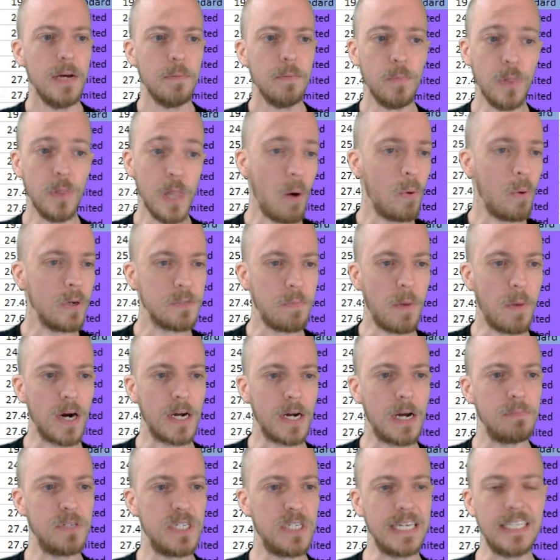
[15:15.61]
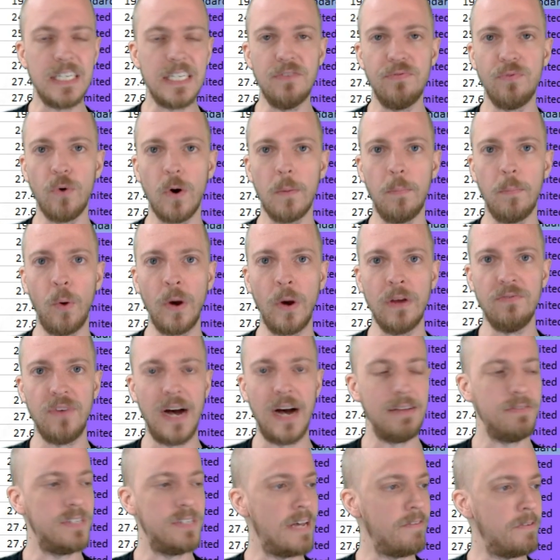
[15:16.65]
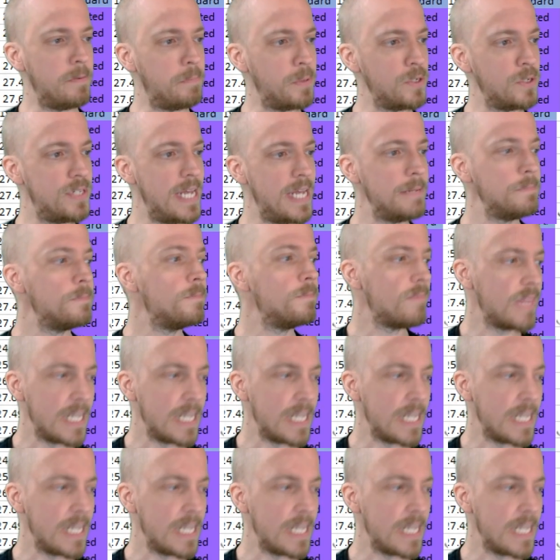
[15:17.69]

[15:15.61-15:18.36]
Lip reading: Lowest markup, 64.57%.